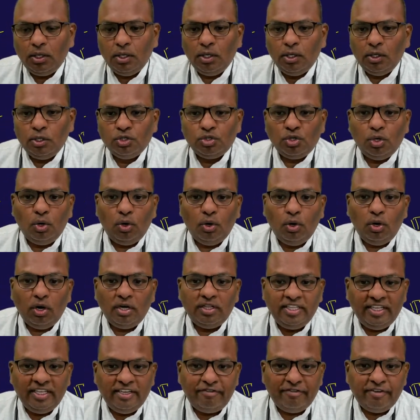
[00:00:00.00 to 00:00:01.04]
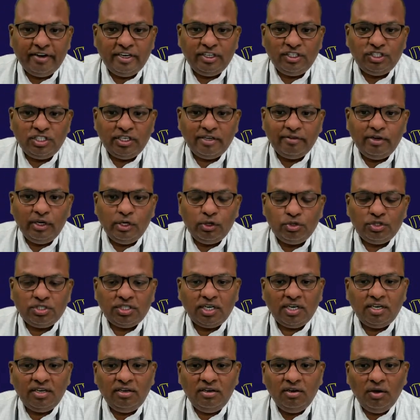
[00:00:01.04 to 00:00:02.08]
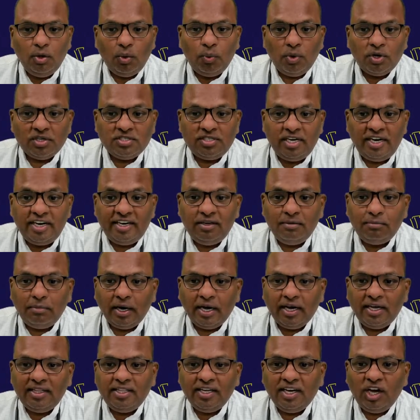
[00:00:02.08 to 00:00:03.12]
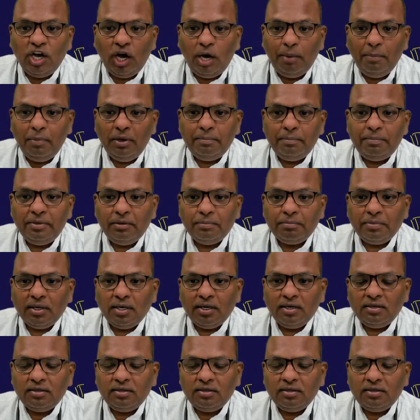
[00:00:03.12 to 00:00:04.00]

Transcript: So the French Revolution was led by the common people.